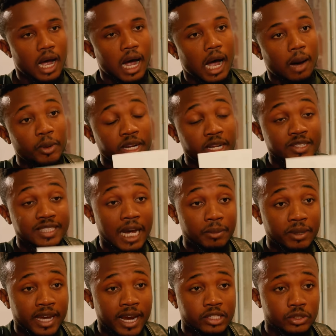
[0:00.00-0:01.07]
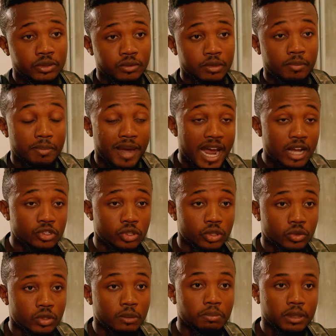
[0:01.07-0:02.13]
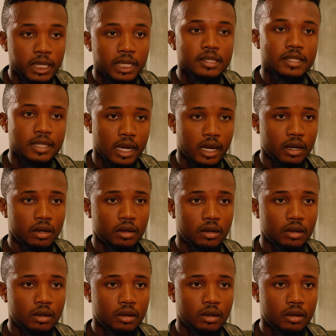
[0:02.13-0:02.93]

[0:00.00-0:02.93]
I'm gonna get this application back to you completed today.